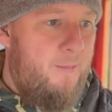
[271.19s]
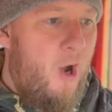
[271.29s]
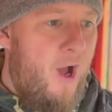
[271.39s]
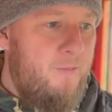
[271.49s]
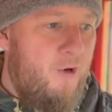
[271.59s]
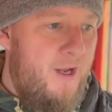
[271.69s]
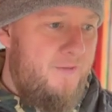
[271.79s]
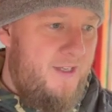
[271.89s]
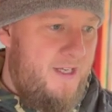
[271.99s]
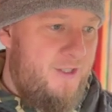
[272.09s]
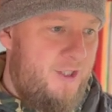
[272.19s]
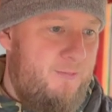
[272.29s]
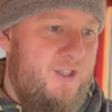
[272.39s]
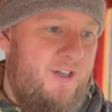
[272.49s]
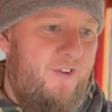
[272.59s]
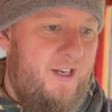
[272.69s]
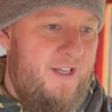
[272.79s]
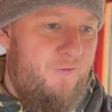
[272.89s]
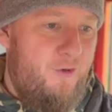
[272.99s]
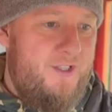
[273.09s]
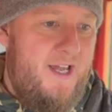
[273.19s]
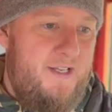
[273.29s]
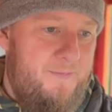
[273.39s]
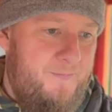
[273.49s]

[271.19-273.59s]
but I'm growing these specifically for a date,